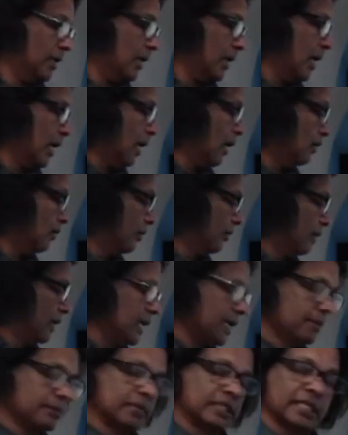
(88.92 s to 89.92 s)
how you
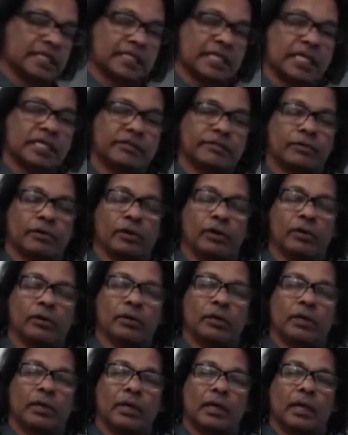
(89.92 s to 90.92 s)
become
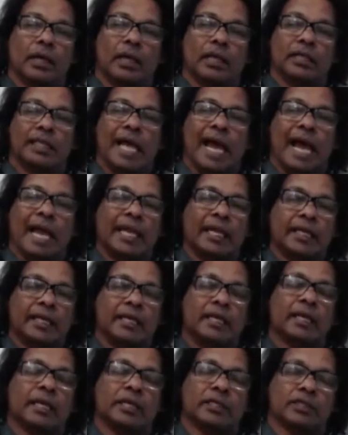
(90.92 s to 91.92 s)
successful, the
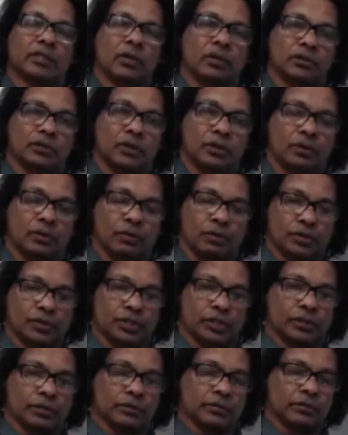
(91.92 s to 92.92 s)
idea is also
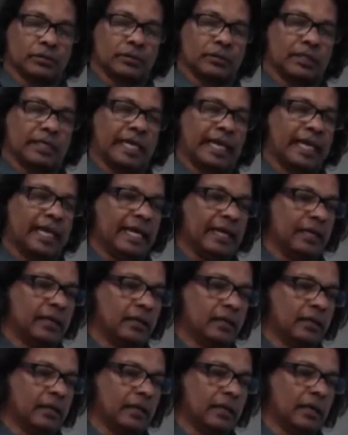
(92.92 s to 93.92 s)
crucial.
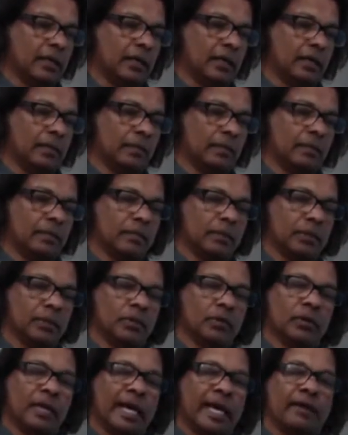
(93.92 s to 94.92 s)
And um,
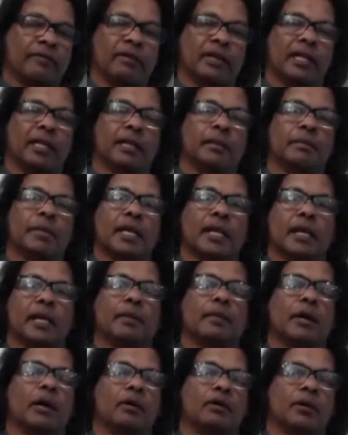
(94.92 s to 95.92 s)
you have a limited
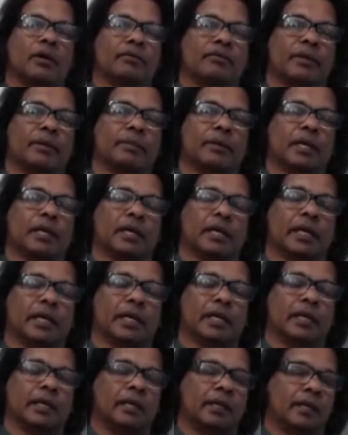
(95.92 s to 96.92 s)
amount of
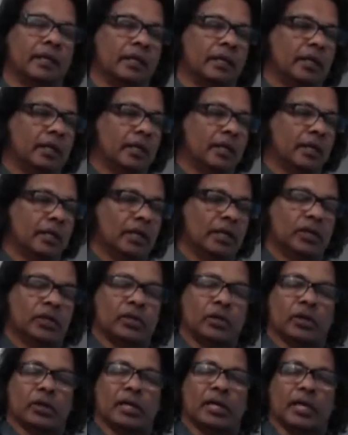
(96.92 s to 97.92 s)
ability
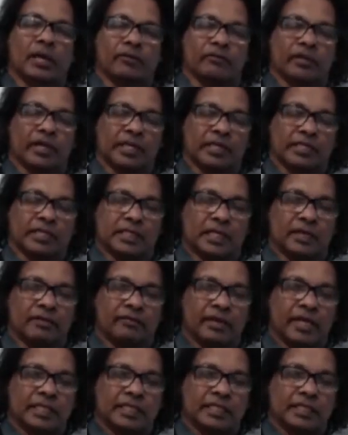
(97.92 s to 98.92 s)
to convince
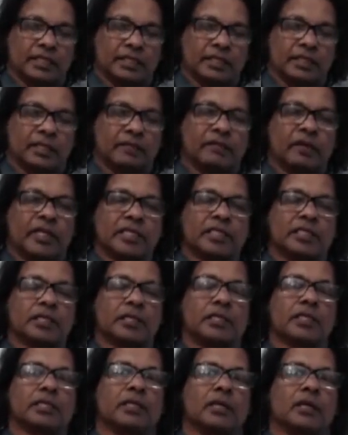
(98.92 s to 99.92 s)
investors.
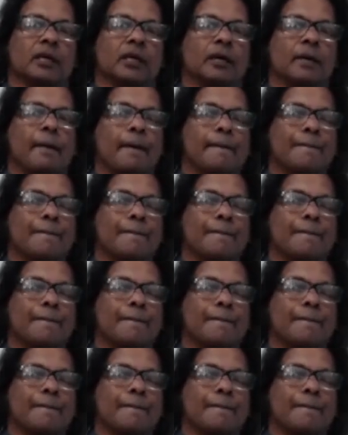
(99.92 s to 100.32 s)
Investors are